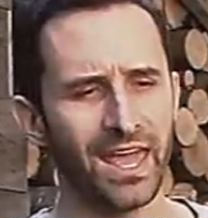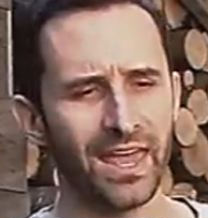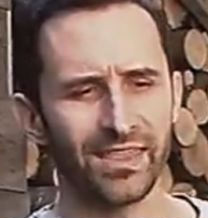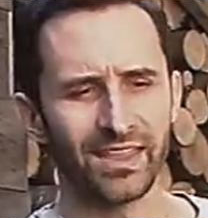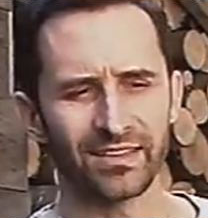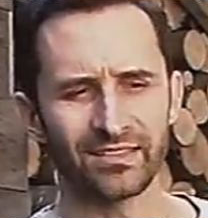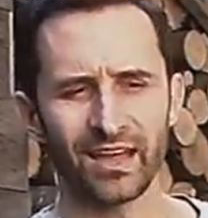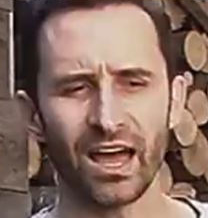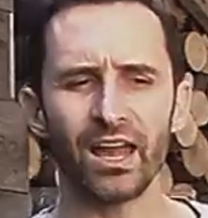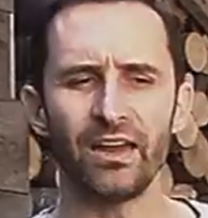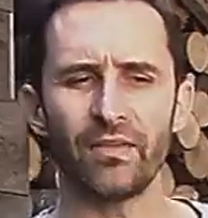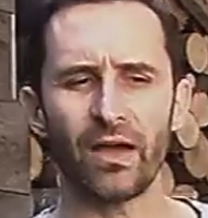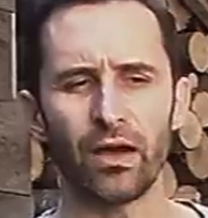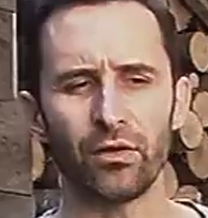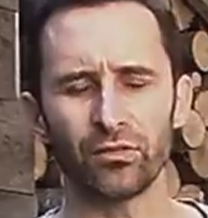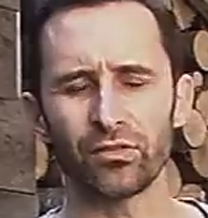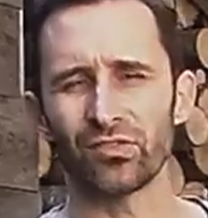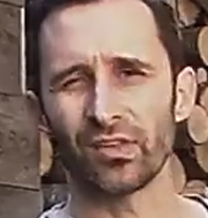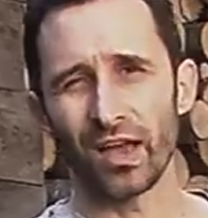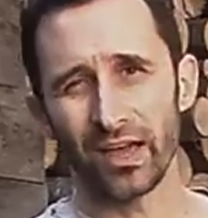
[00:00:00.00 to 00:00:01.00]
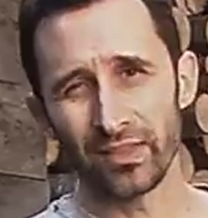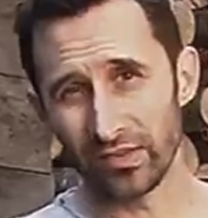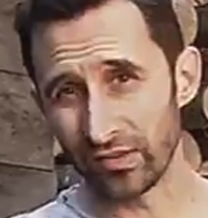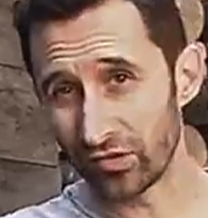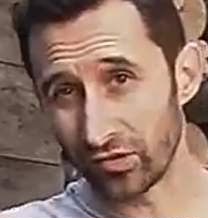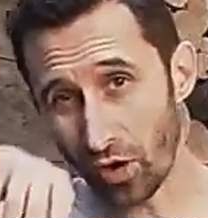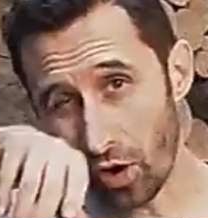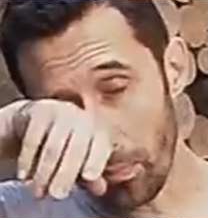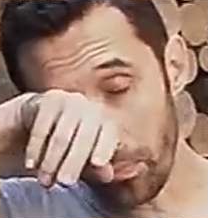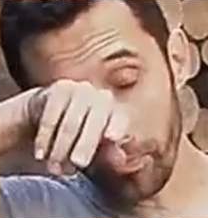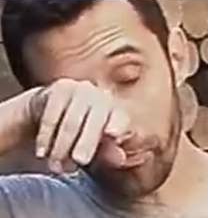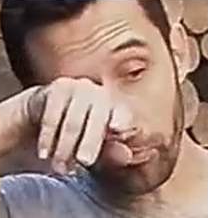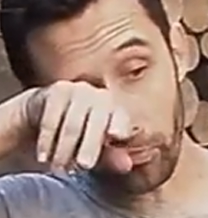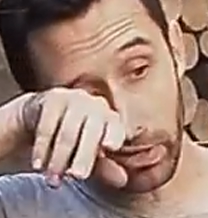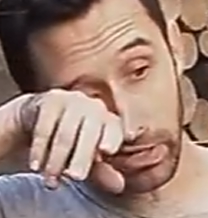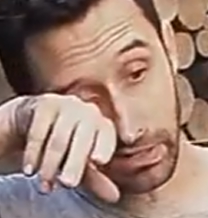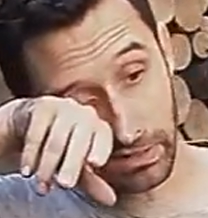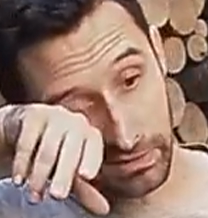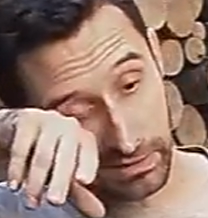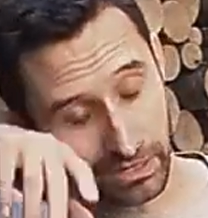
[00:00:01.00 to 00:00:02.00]
That's kind of outside the scope of
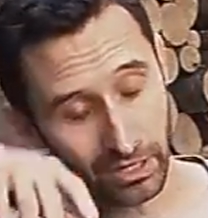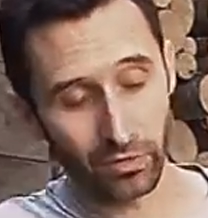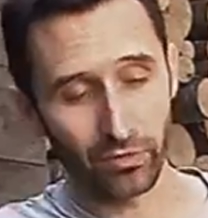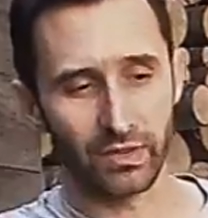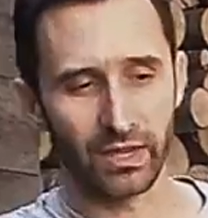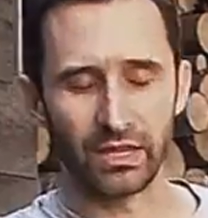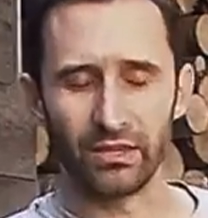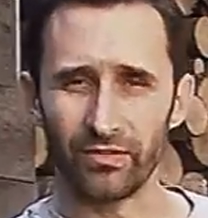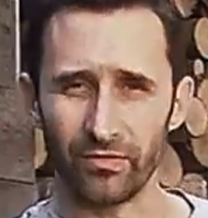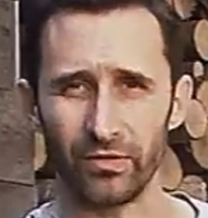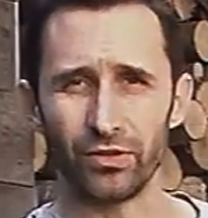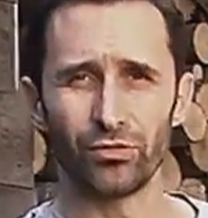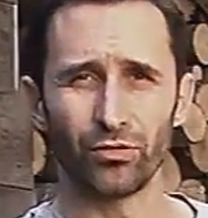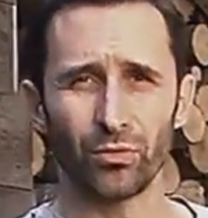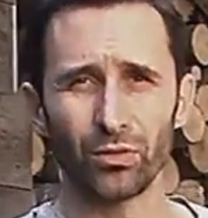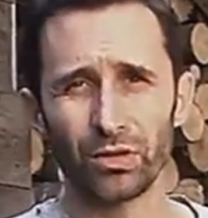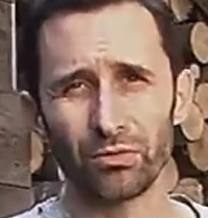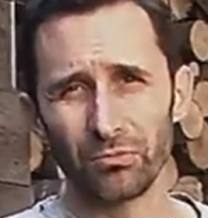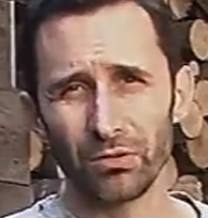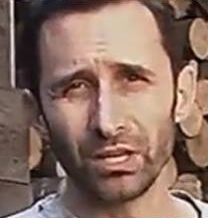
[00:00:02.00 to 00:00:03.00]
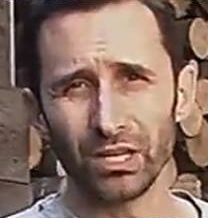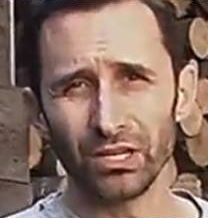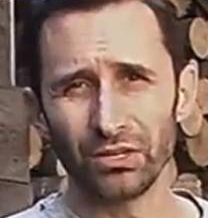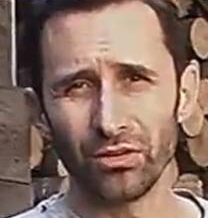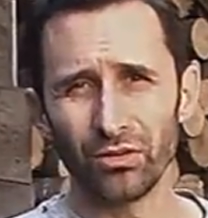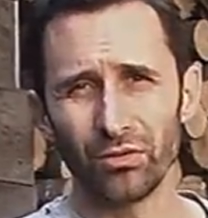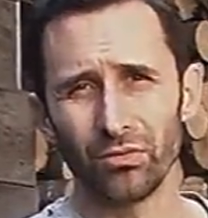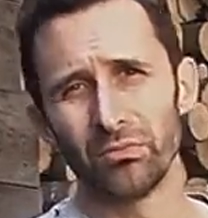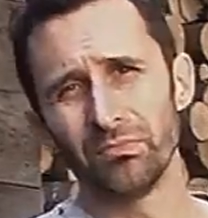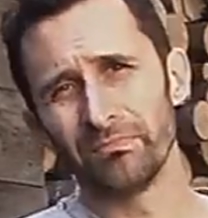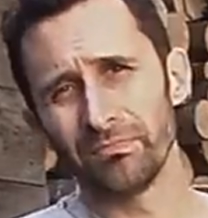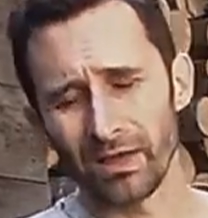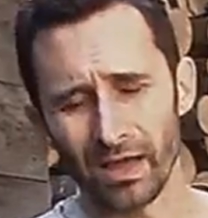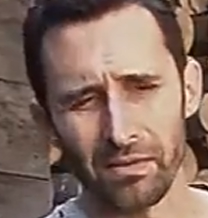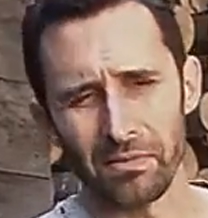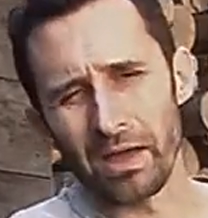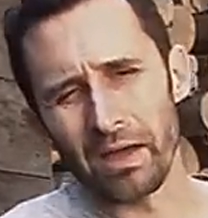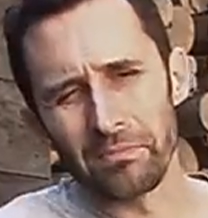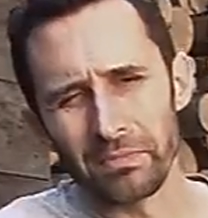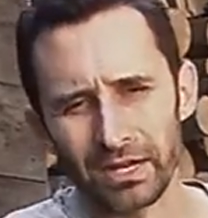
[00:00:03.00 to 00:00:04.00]
what, you know, the individual can really do.
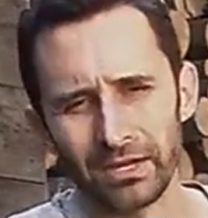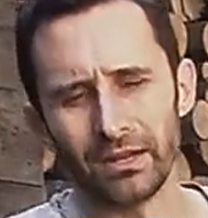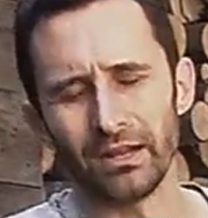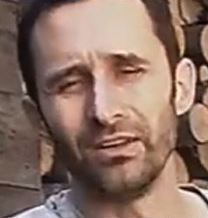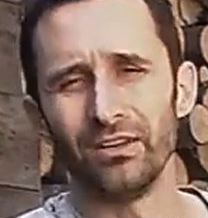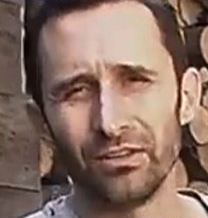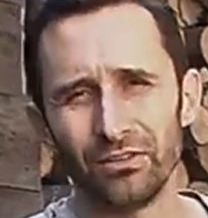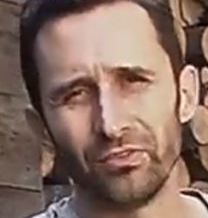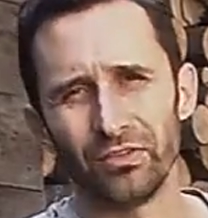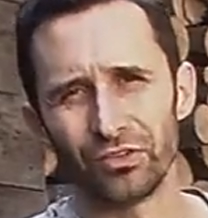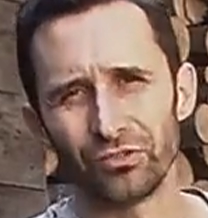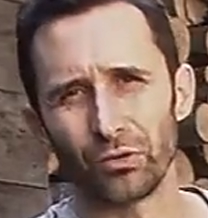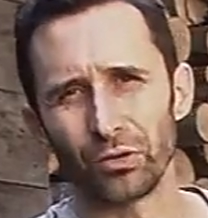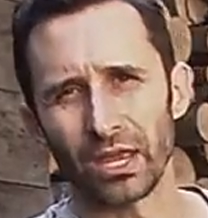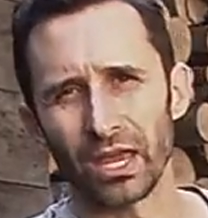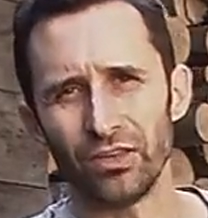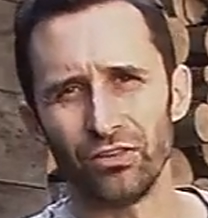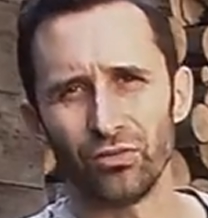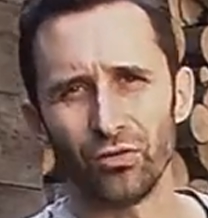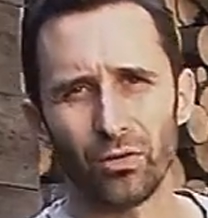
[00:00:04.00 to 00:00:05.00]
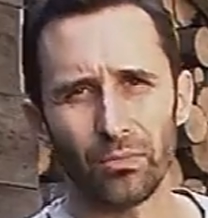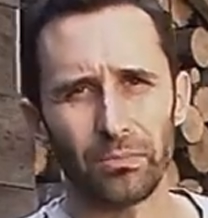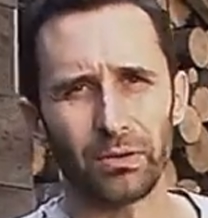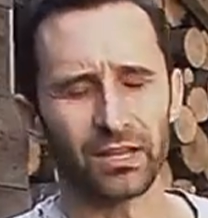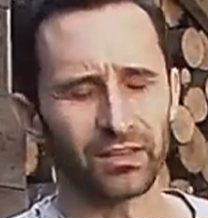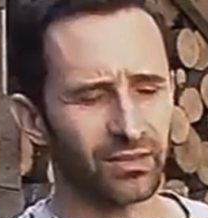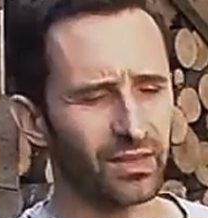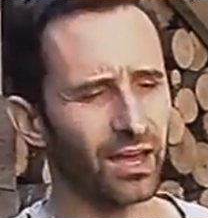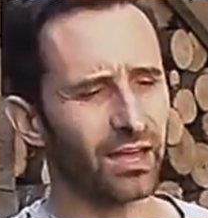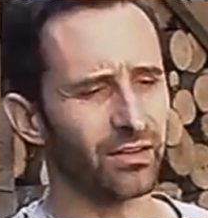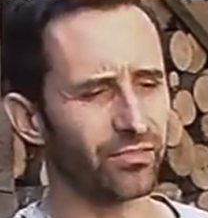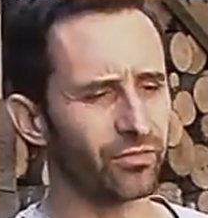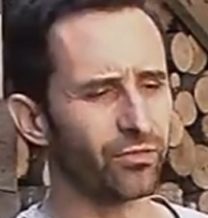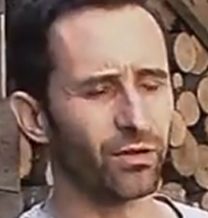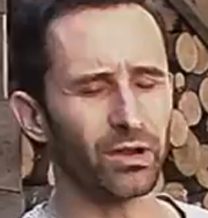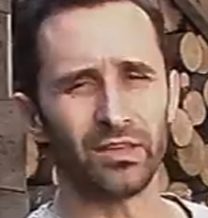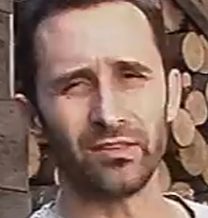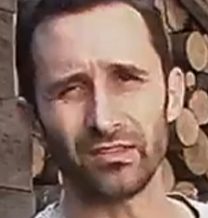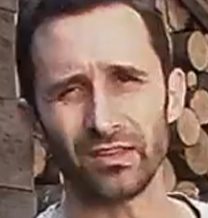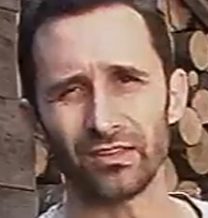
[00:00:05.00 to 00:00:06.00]
I, I, mean, an individual can do it, but it's kind of
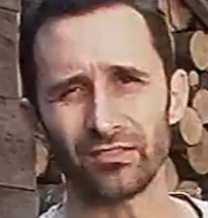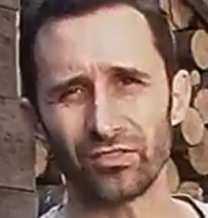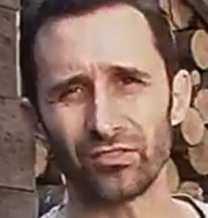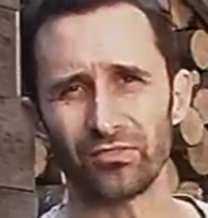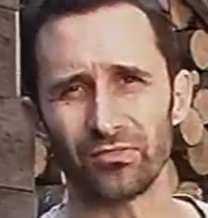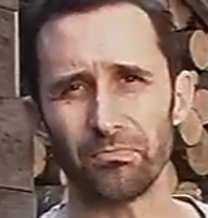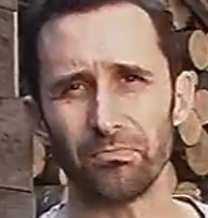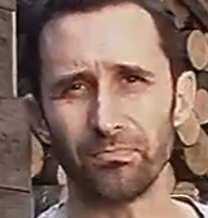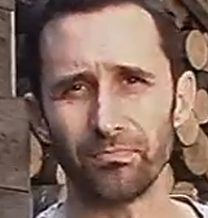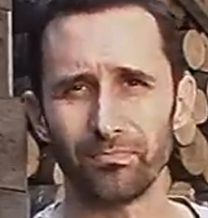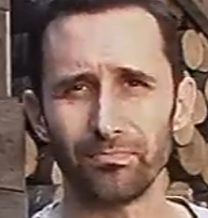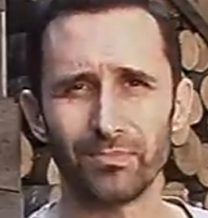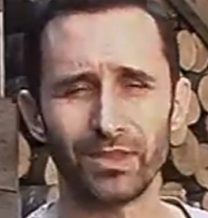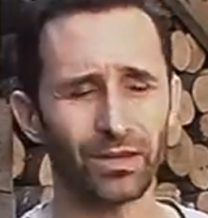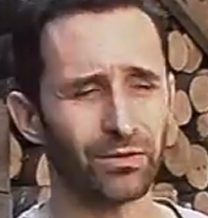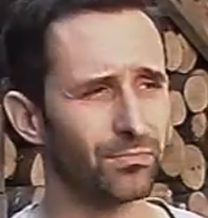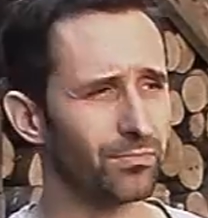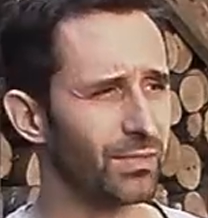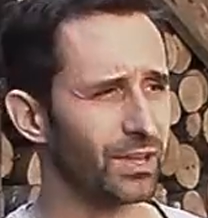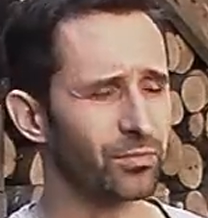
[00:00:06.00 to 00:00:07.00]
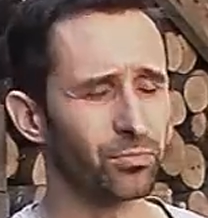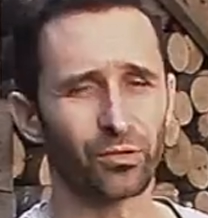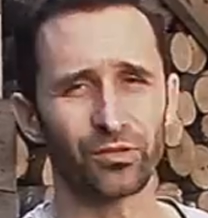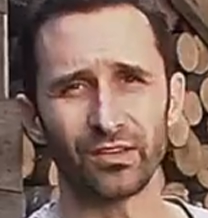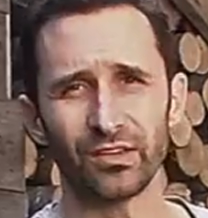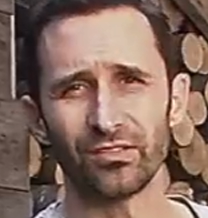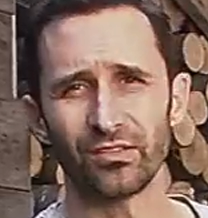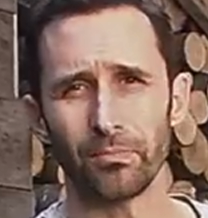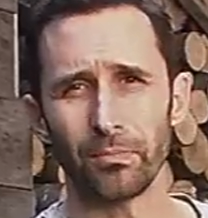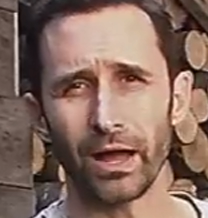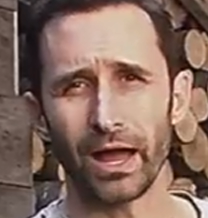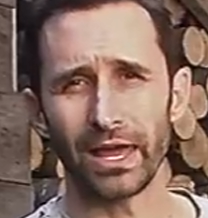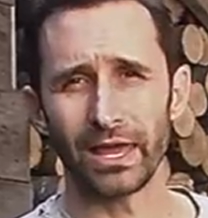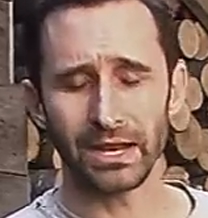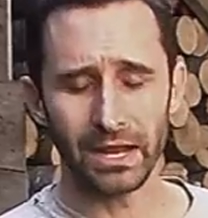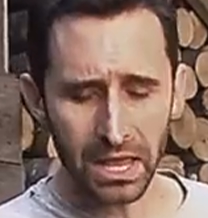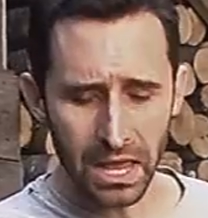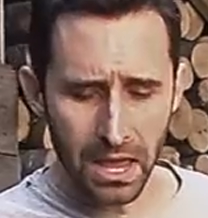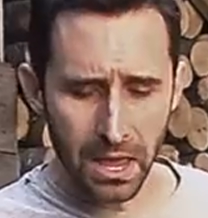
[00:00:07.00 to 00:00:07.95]
crazy. It just, you know, makes more sense to buy it.